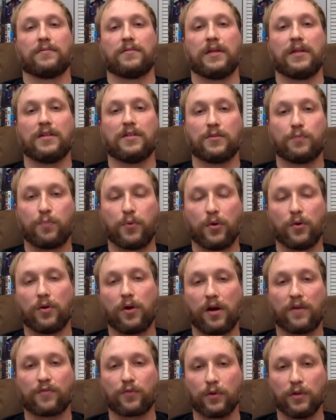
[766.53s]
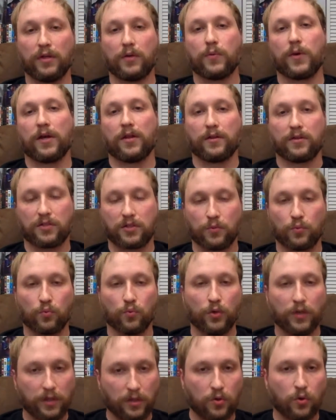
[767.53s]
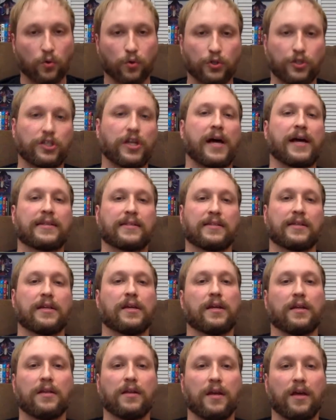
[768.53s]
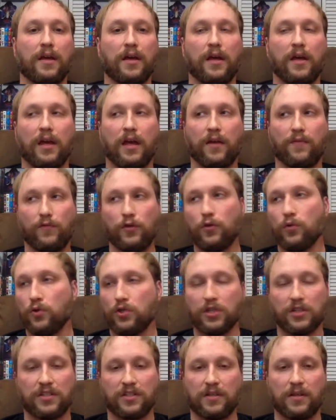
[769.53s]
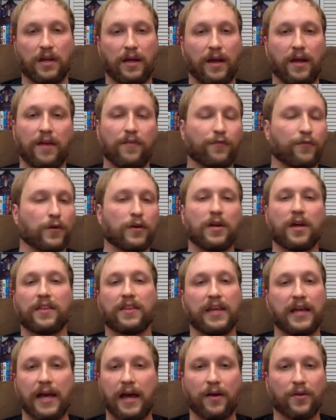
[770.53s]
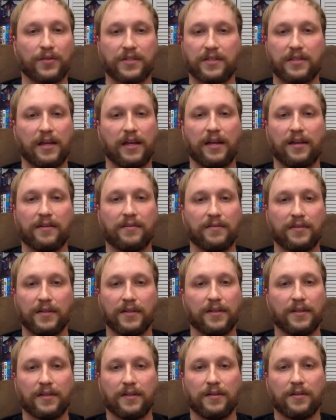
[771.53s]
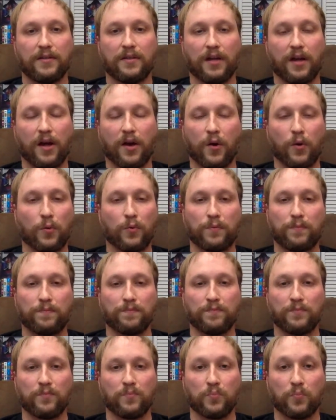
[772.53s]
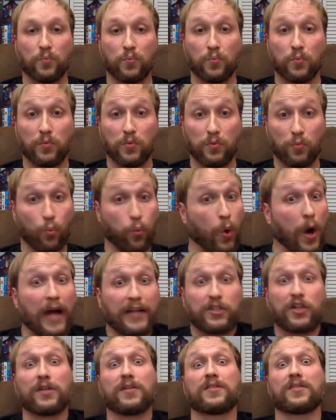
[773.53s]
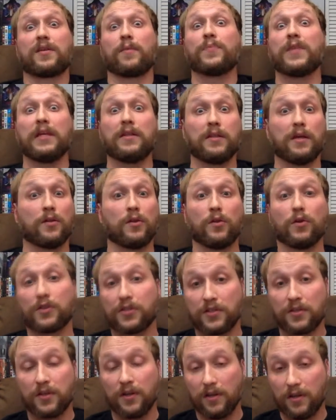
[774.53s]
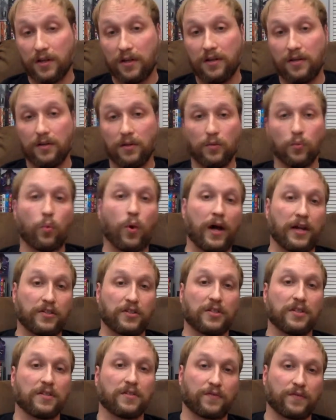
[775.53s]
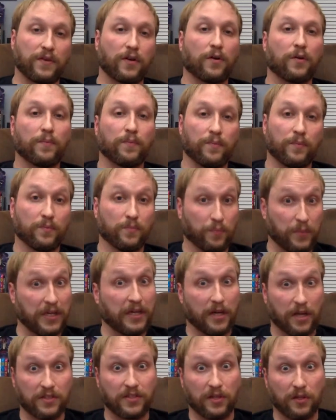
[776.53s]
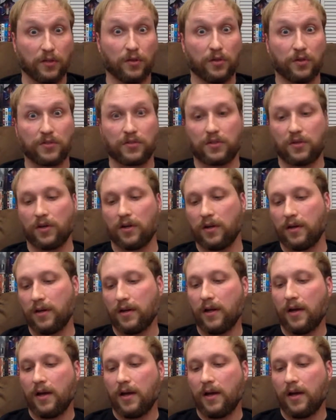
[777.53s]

It is pulled off really well. There's some really cool shots in it. If for nothing else, then, you know, watching something that looks good, watch this film because it looks good.